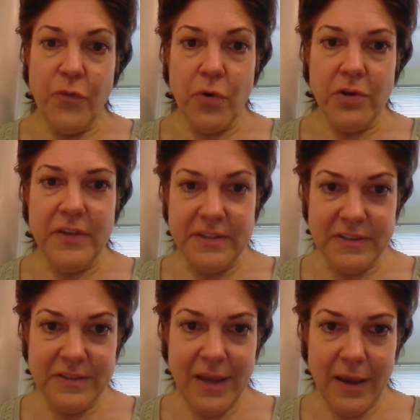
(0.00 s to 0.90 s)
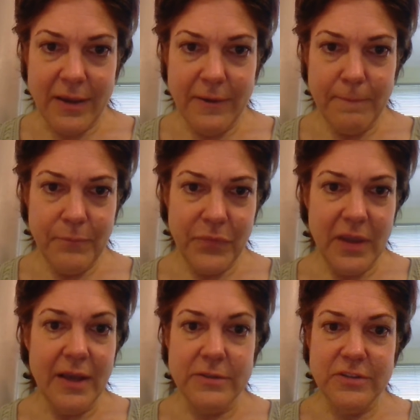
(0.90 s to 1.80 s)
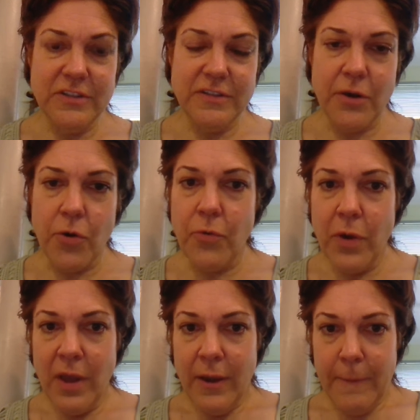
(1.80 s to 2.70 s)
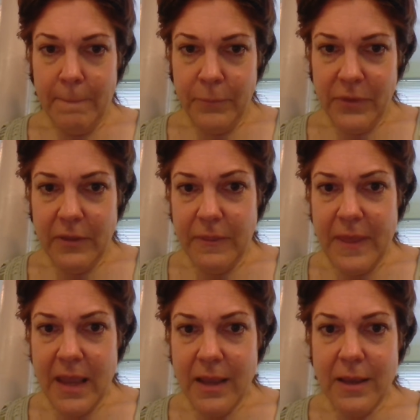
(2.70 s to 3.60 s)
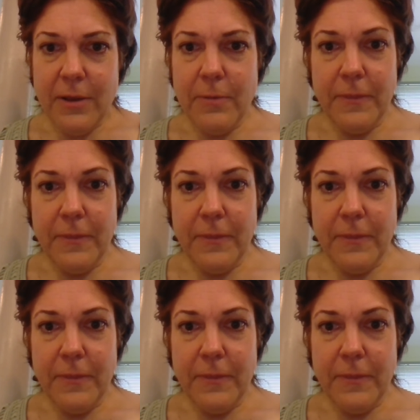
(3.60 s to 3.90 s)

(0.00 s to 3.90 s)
for the state. And so they